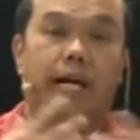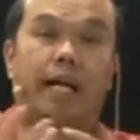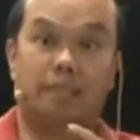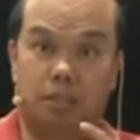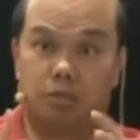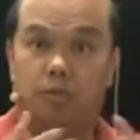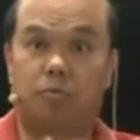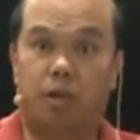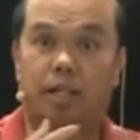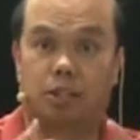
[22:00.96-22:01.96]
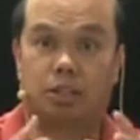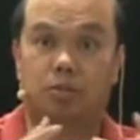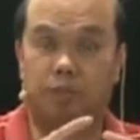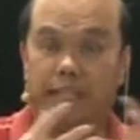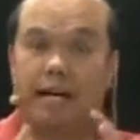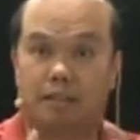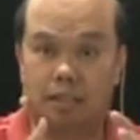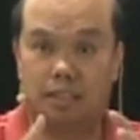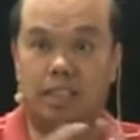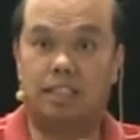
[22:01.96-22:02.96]
colours with a brush to bring out
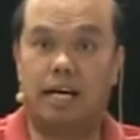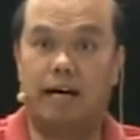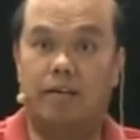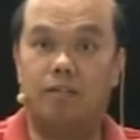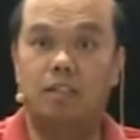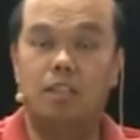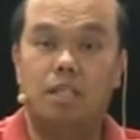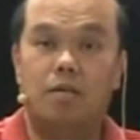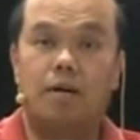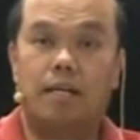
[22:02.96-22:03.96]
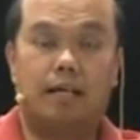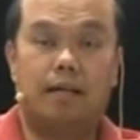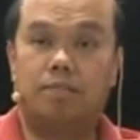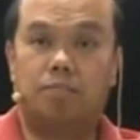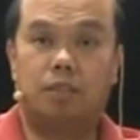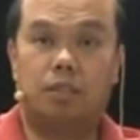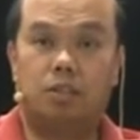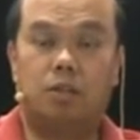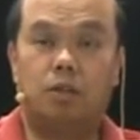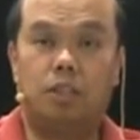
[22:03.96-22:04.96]
the detail. But
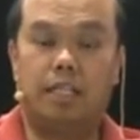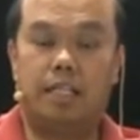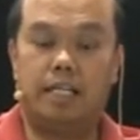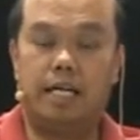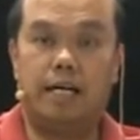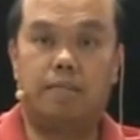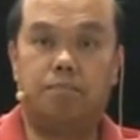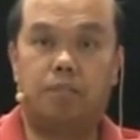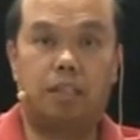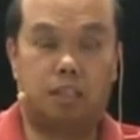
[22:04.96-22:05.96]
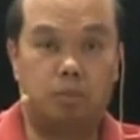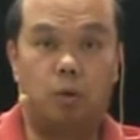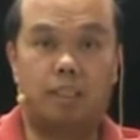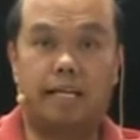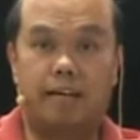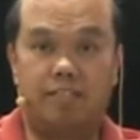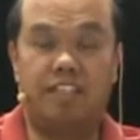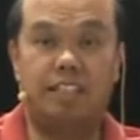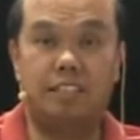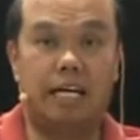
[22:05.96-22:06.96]
certainly small scale
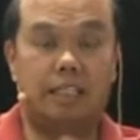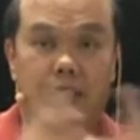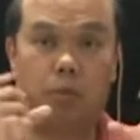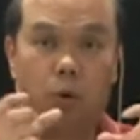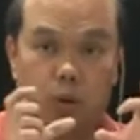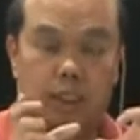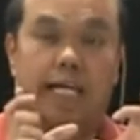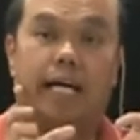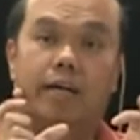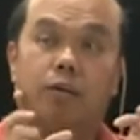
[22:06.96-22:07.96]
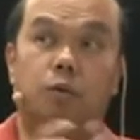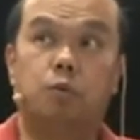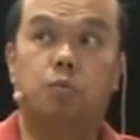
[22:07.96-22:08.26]
figures and small scale